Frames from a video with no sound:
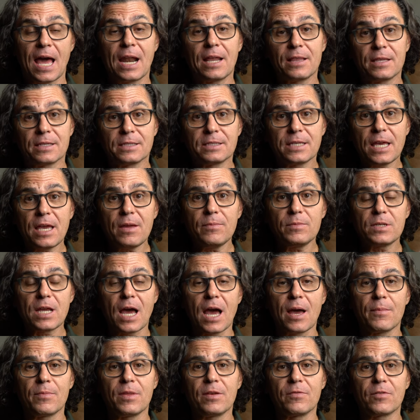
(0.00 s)
And at the same
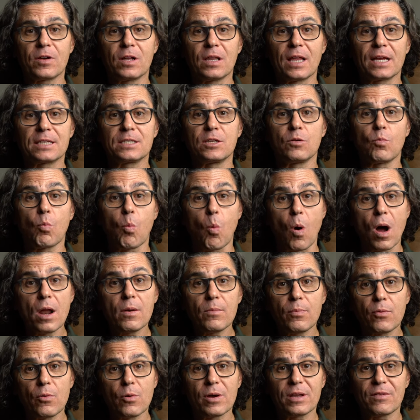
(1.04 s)
time, they've collected
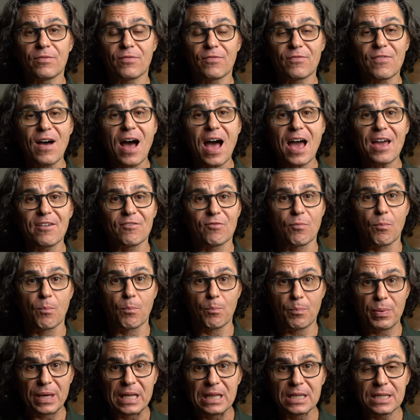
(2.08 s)
$1.5
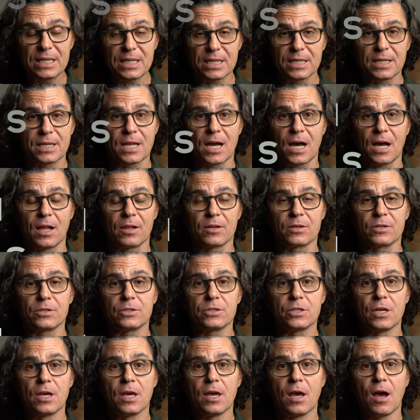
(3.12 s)
billion
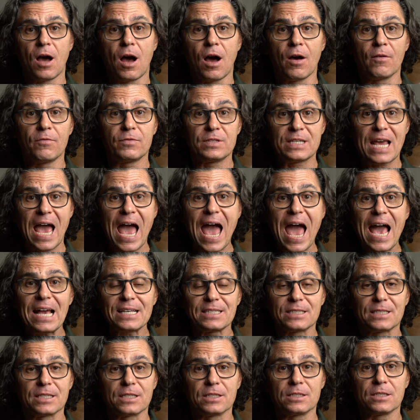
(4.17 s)
of
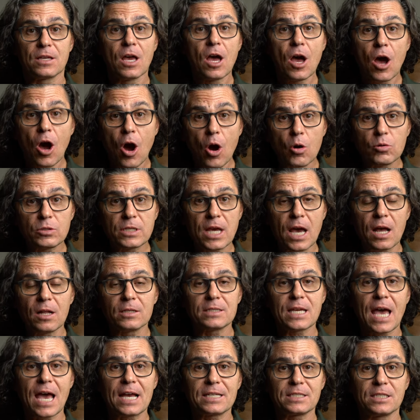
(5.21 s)
taxes,
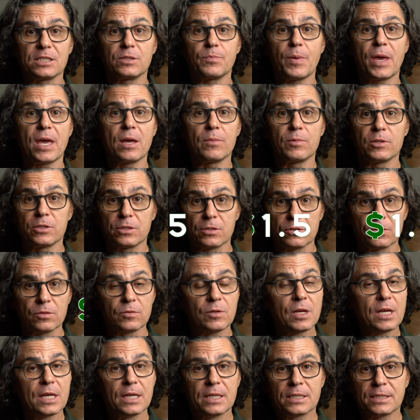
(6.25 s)
hotel taxes payable
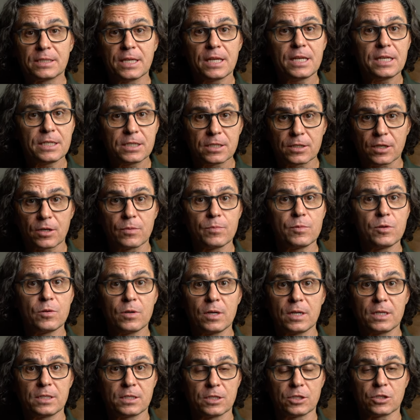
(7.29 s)
to cities,
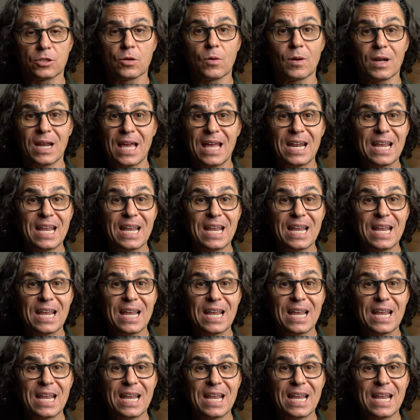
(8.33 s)
communities, and so on.